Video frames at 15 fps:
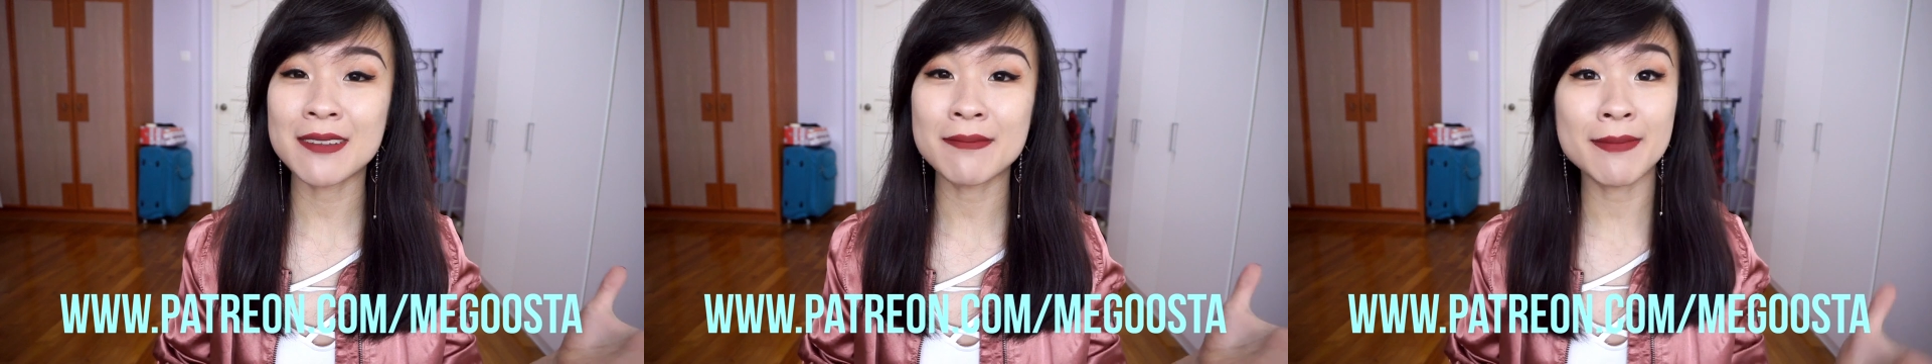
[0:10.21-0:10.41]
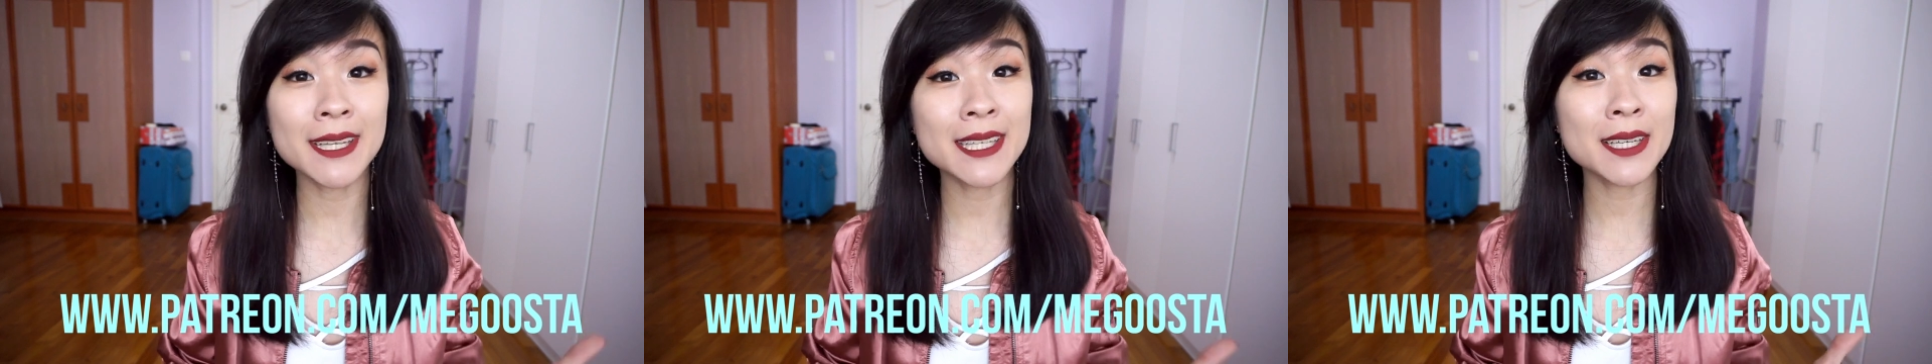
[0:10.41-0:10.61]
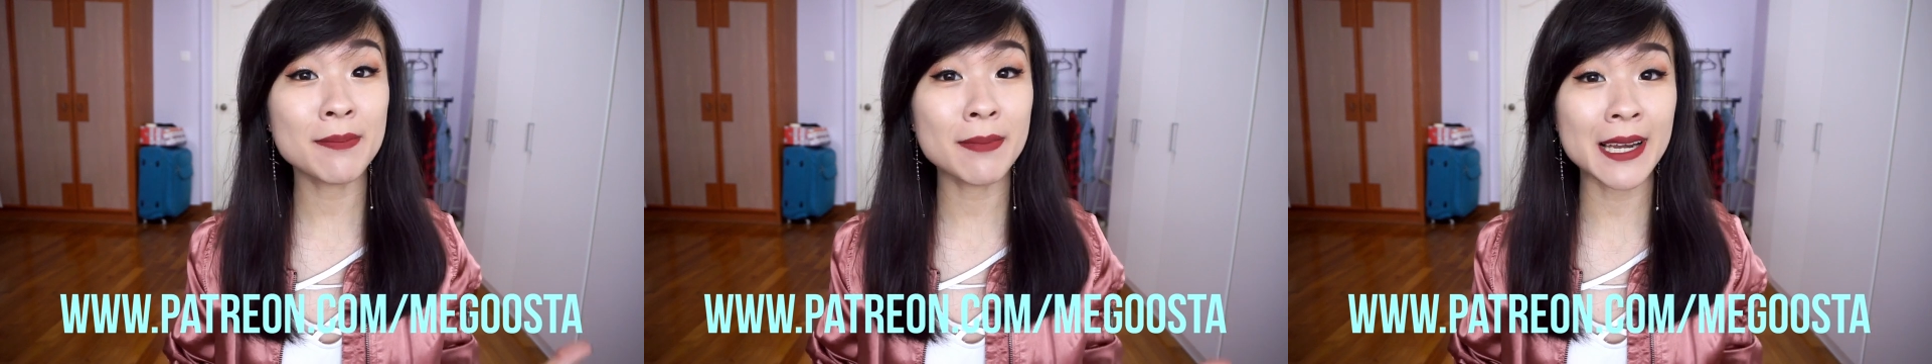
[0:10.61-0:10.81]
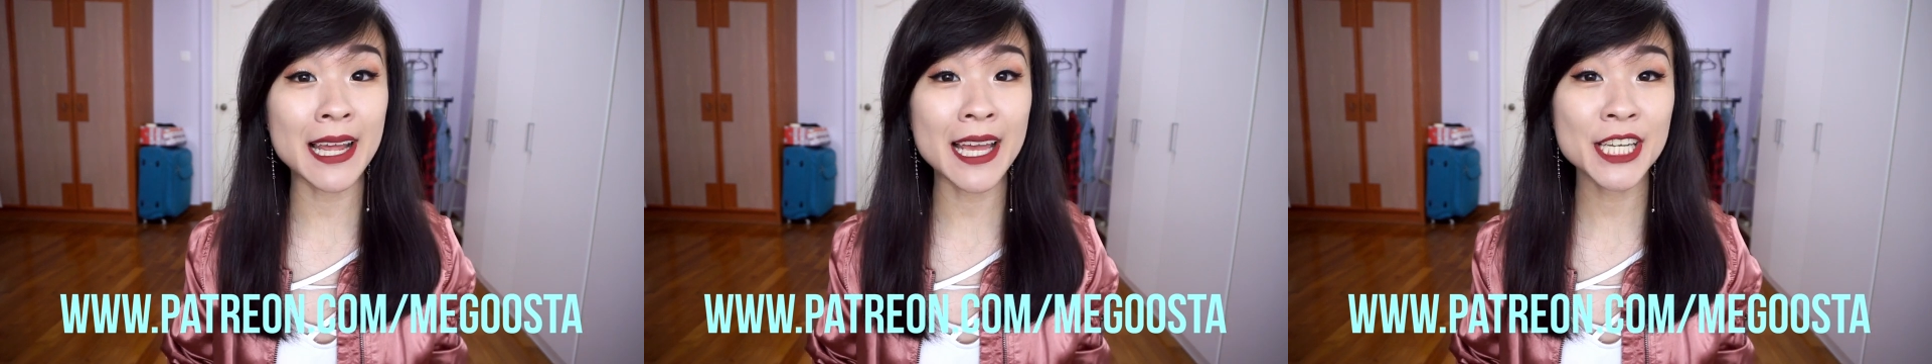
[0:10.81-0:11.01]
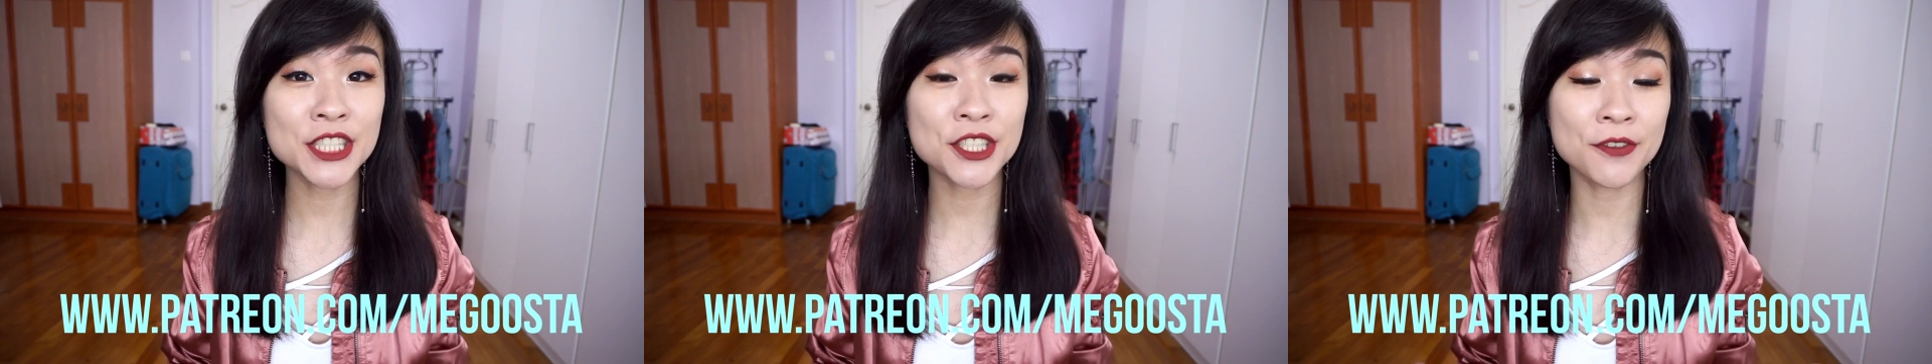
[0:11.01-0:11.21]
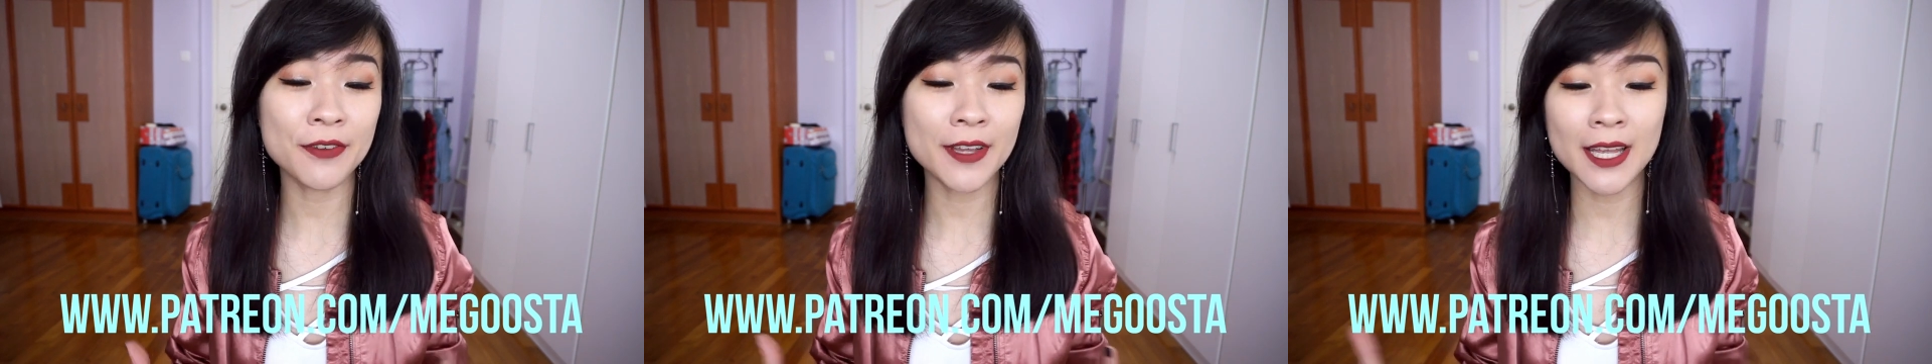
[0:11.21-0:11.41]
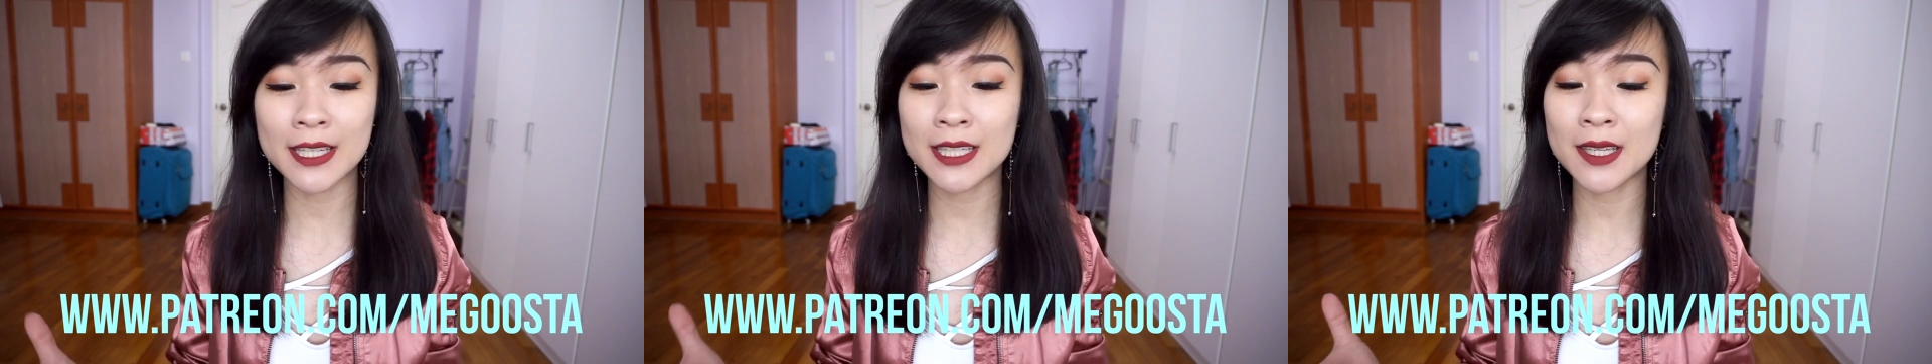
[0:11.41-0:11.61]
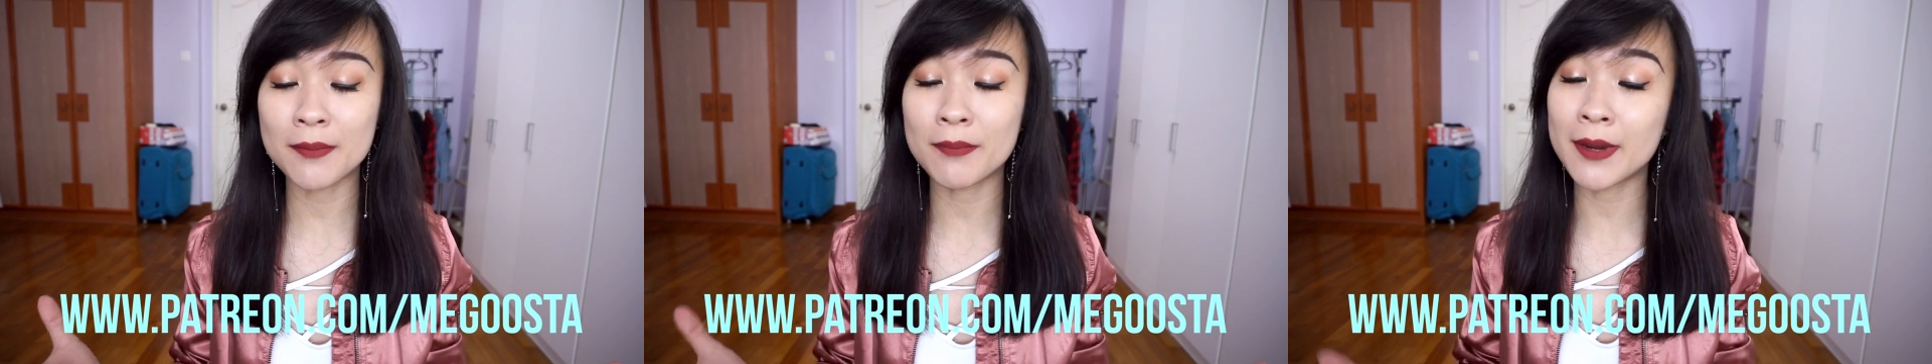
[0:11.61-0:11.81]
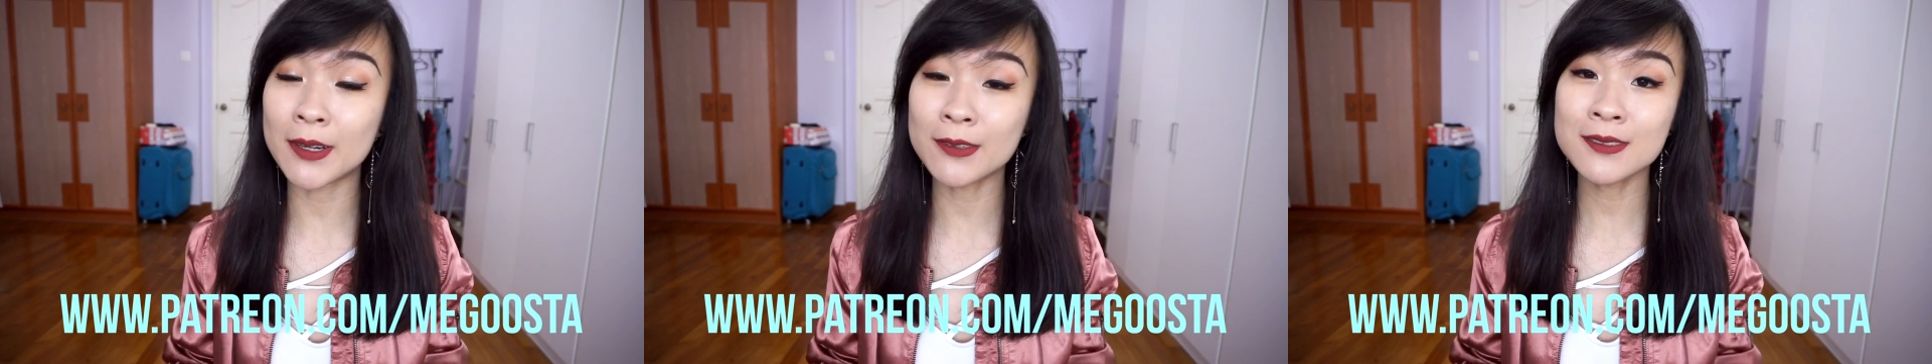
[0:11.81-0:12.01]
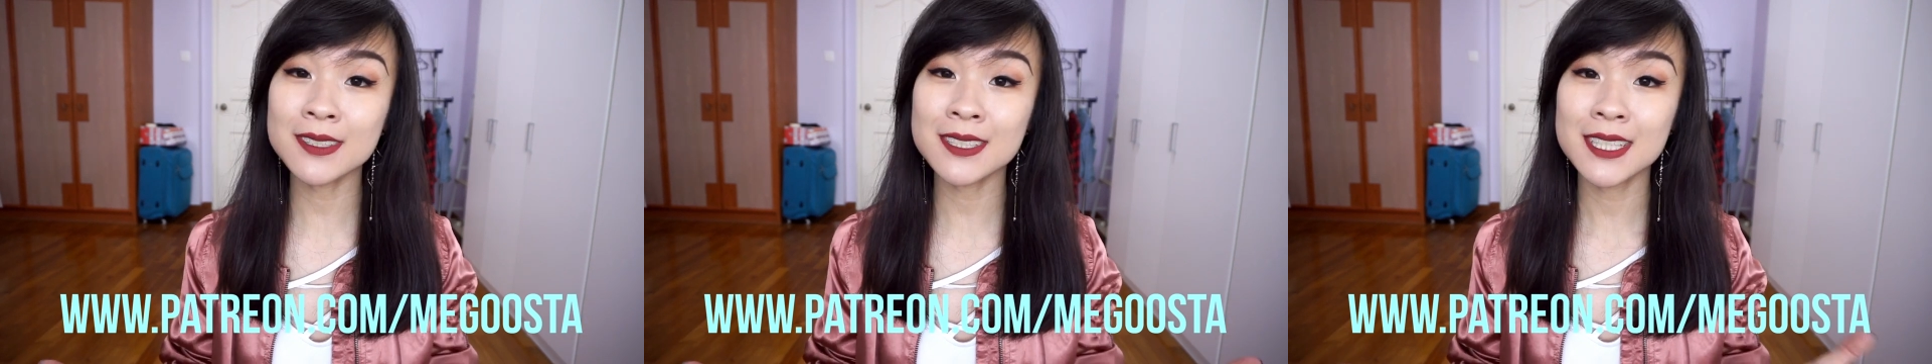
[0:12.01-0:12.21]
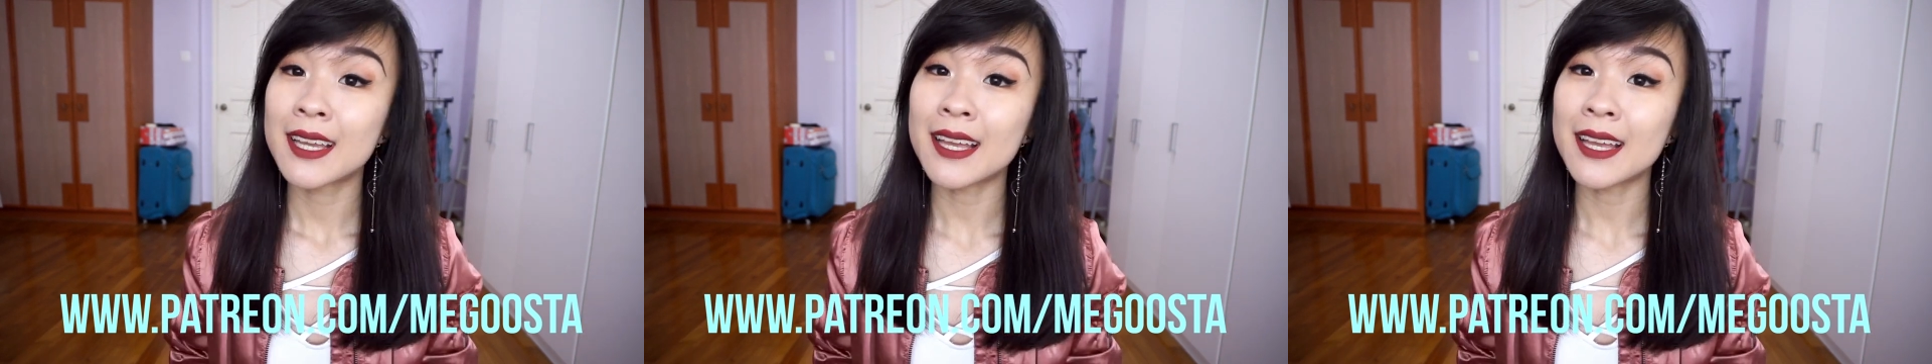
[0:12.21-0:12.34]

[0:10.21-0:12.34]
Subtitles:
and make a pledge of any amount,